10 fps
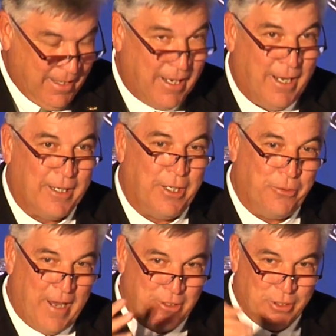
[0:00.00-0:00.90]
Uh,
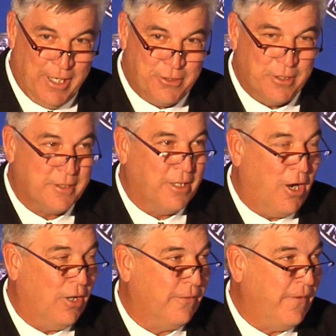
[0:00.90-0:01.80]
congratulations to the
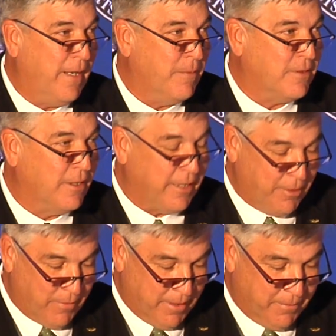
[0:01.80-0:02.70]
Hall of Famers that are
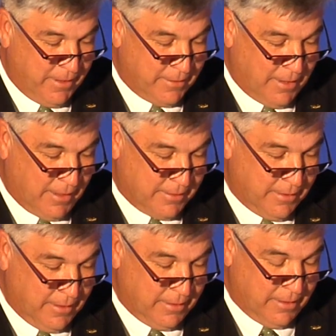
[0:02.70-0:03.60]
getting ready to be
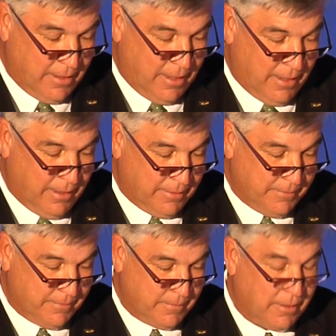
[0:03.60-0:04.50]
inducted, and uh,
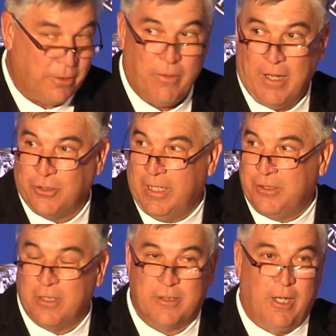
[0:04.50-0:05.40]

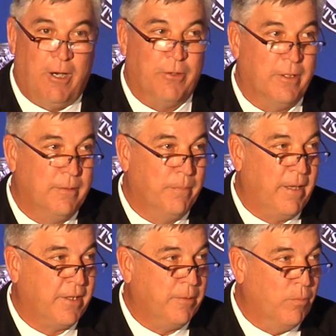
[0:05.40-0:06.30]
Congratulations to all the
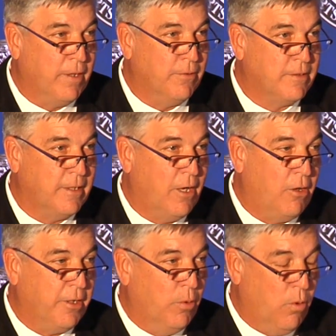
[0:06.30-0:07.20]
monthly winners and
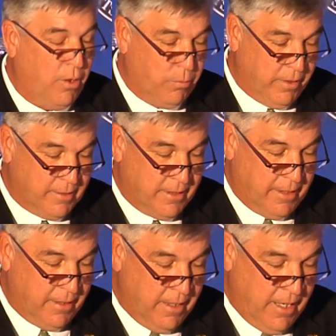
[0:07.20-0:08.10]
all the award winners
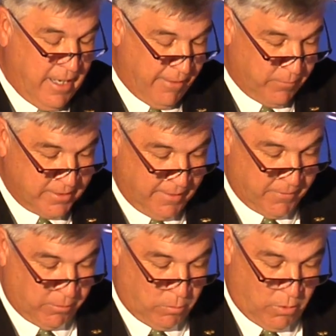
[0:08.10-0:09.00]
that have
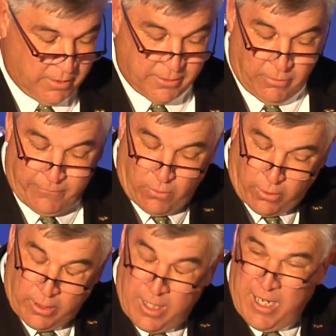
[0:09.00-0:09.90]
received their awards so
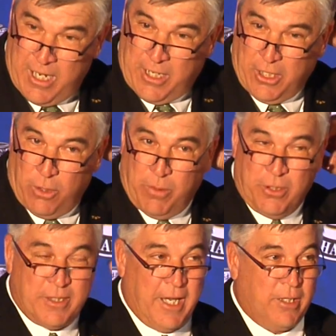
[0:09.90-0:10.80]
far. You know, when
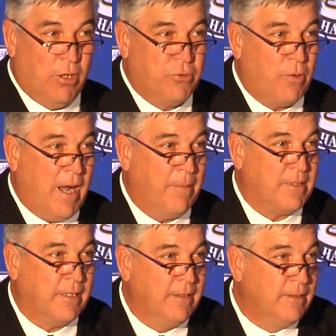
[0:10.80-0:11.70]
you say Coach
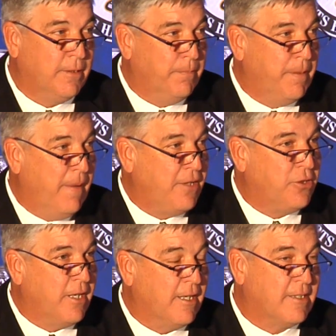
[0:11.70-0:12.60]
Robinson, to be
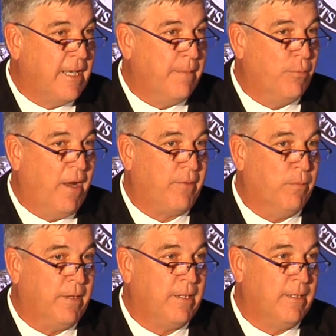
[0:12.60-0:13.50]
mentioned in the same breath
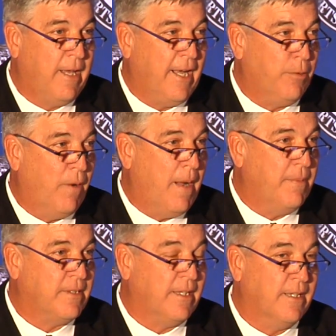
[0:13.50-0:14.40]
with Eddie
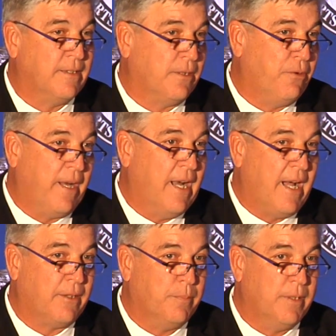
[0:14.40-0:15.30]
Robinson is a great
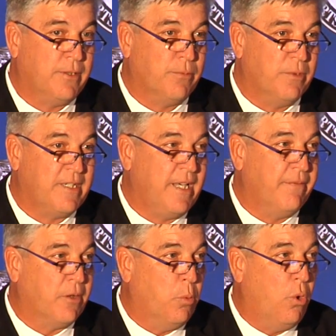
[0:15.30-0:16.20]
honor, but to
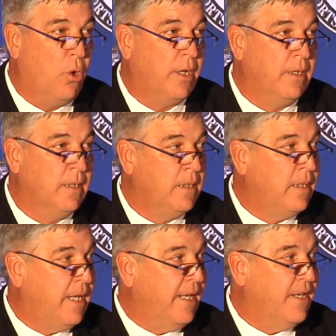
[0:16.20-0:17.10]
receive an award
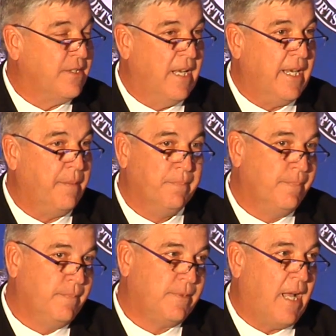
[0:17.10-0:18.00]
in his name
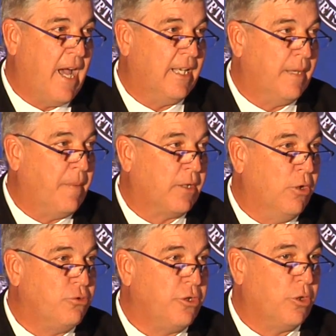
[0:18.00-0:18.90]
is the highlight of my
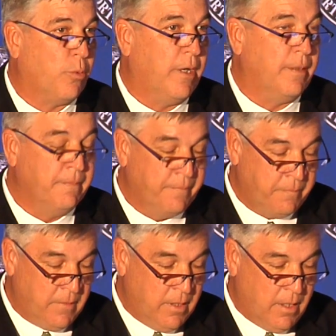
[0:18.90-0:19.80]
coaching career.
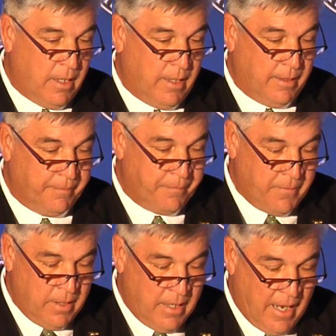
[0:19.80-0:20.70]
Um,
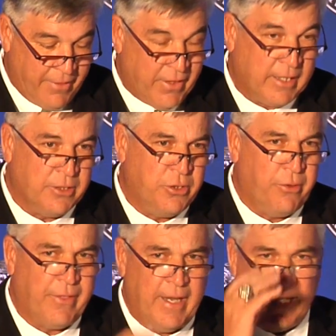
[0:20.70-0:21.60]
I think of
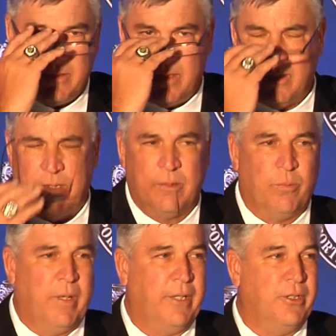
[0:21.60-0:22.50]
two things
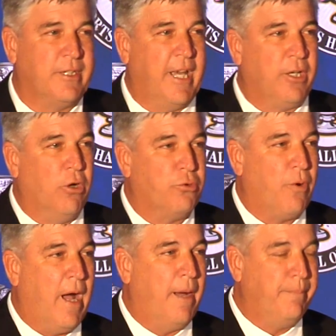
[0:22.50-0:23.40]
when you say Coach
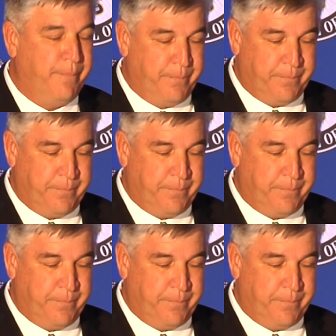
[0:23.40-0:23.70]
Rob.